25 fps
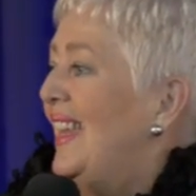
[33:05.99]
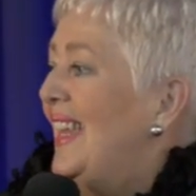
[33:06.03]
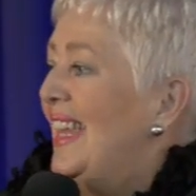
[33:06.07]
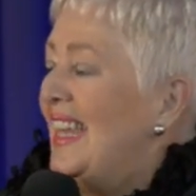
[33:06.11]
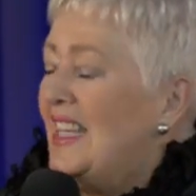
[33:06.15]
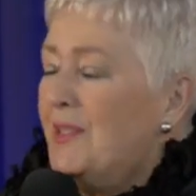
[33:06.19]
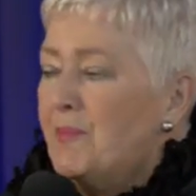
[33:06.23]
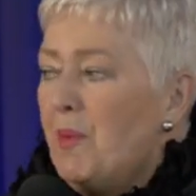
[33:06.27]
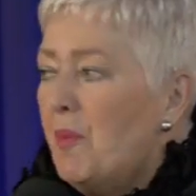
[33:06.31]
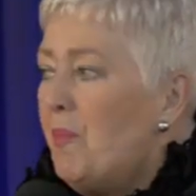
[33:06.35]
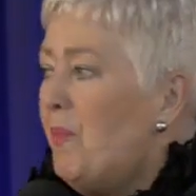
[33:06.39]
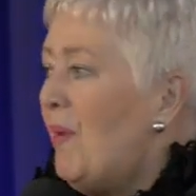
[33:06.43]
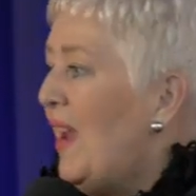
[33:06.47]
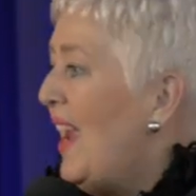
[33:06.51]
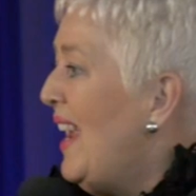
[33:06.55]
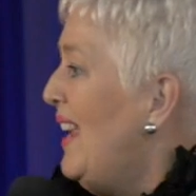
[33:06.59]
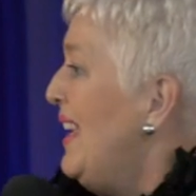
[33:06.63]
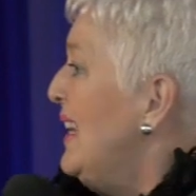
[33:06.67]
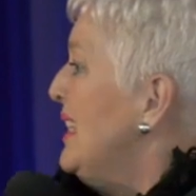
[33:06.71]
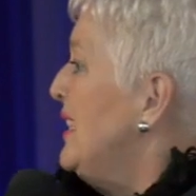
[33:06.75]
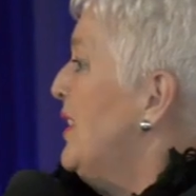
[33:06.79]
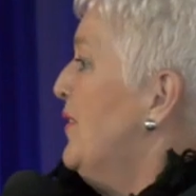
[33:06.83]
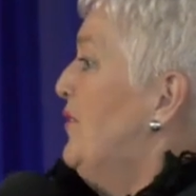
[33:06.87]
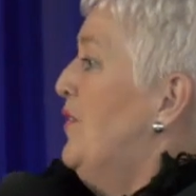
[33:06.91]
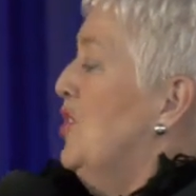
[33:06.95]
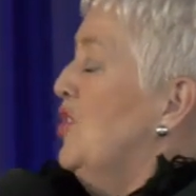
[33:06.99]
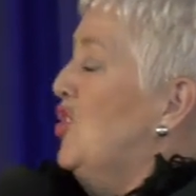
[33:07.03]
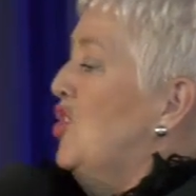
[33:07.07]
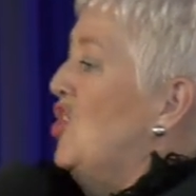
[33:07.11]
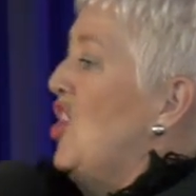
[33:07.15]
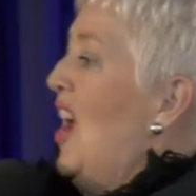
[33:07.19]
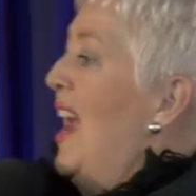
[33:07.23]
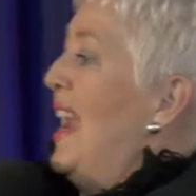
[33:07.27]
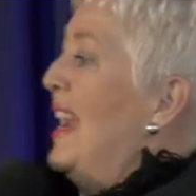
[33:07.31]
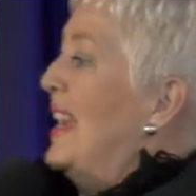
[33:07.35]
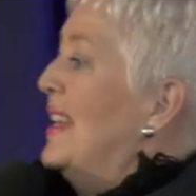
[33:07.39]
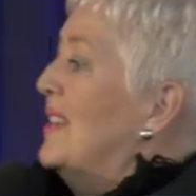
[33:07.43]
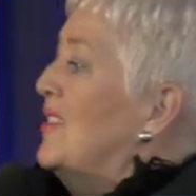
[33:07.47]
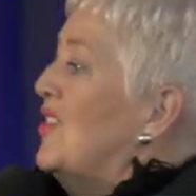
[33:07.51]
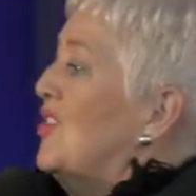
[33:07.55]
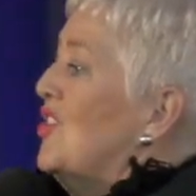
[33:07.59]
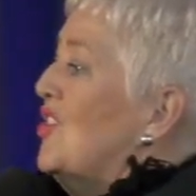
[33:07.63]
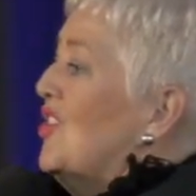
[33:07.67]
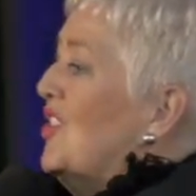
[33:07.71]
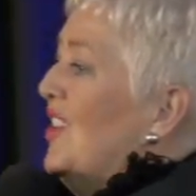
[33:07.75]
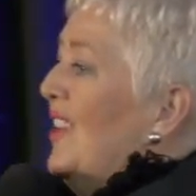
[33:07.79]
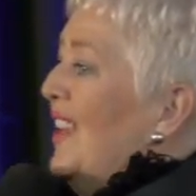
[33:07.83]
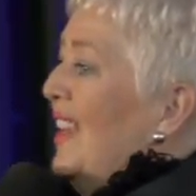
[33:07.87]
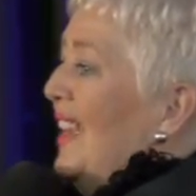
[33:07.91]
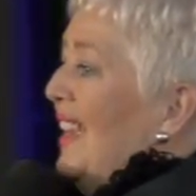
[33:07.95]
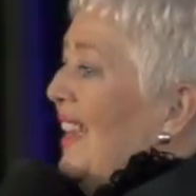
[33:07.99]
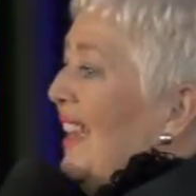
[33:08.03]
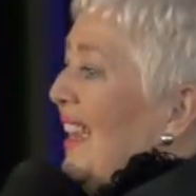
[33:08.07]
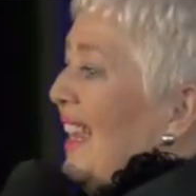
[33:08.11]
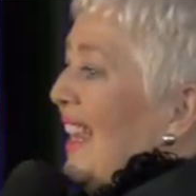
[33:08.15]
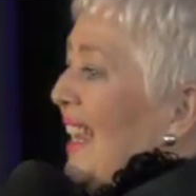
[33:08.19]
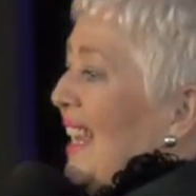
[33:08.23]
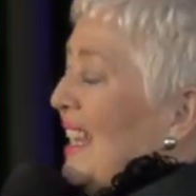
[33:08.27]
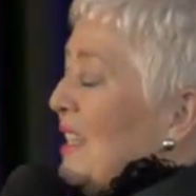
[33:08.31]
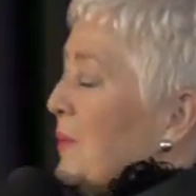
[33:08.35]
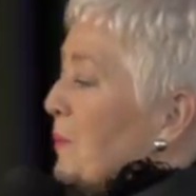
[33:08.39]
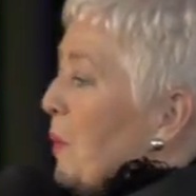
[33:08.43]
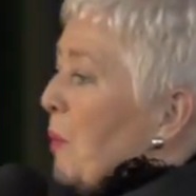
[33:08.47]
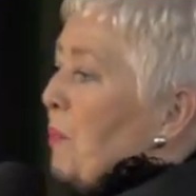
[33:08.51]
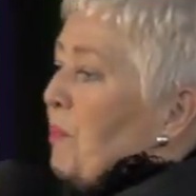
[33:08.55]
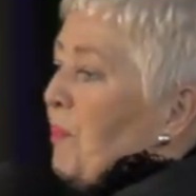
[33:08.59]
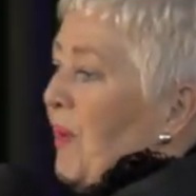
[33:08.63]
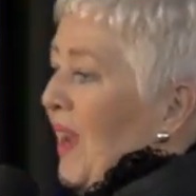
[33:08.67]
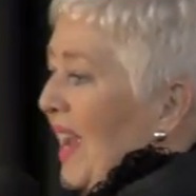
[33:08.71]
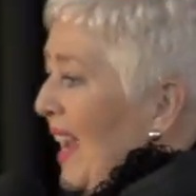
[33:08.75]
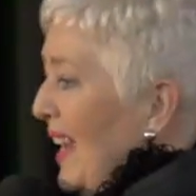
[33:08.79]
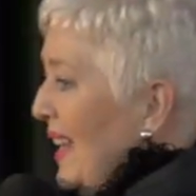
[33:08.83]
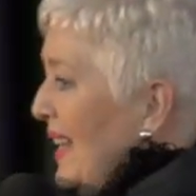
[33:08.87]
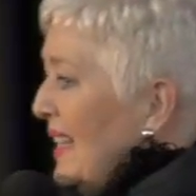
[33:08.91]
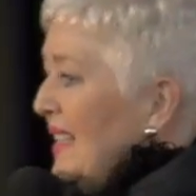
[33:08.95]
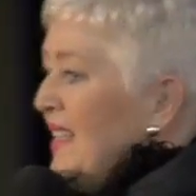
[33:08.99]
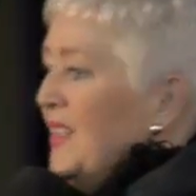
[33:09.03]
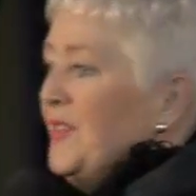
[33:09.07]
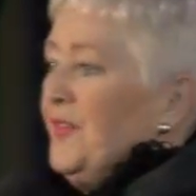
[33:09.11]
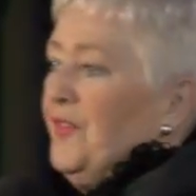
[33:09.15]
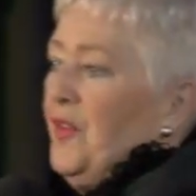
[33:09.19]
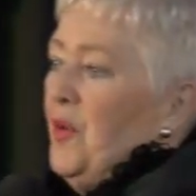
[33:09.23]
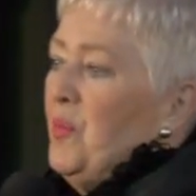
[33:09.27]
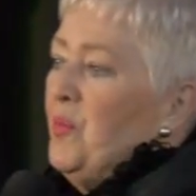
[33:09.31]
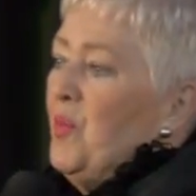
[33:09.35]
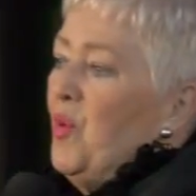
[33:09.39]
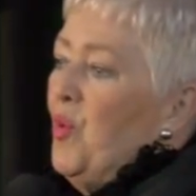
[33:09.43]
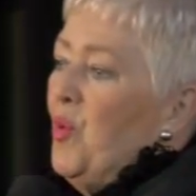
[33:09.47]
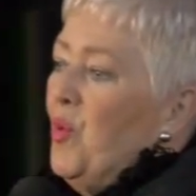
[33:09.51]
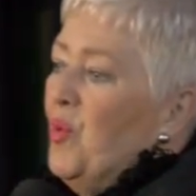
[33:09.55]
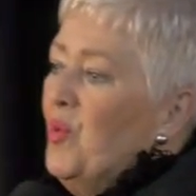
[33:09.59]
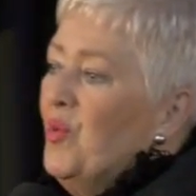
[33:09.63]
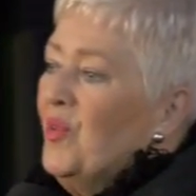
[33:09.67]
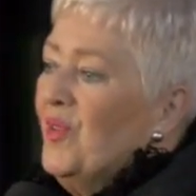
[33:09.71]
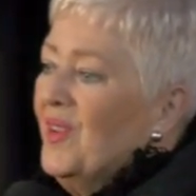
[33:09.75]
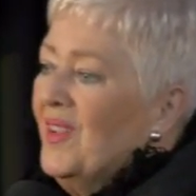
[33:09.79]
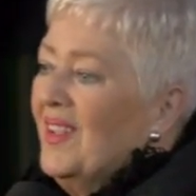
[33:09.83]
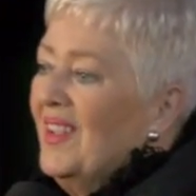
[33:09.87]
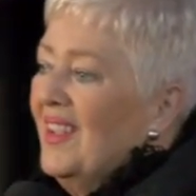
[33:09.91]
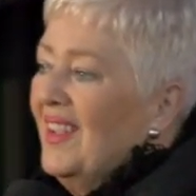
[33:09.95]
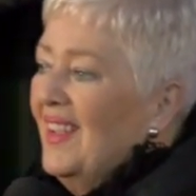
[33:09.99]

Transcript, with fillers: He's prepared us for change. He's prepared us for more.